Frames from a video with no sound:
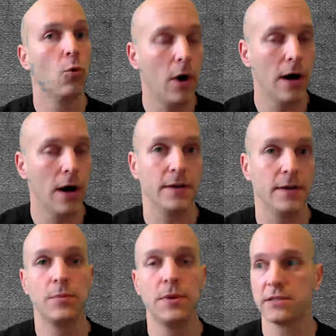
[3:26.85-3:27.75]
Why?
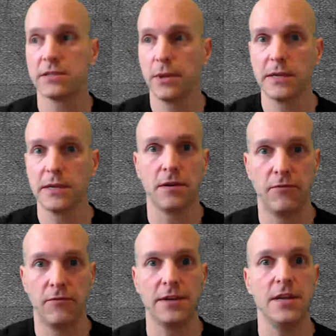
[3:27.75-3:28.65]
Because a pleasant
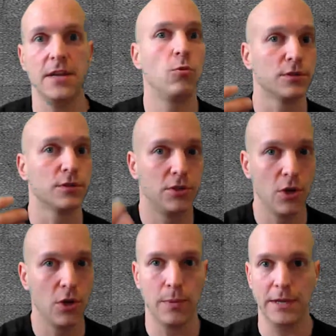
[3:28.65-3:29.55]
event equals
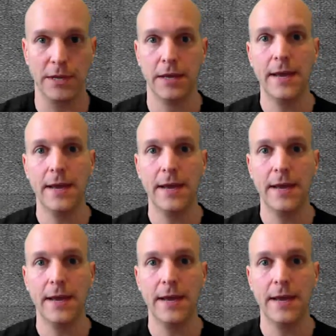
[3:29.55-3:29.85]
dopamine.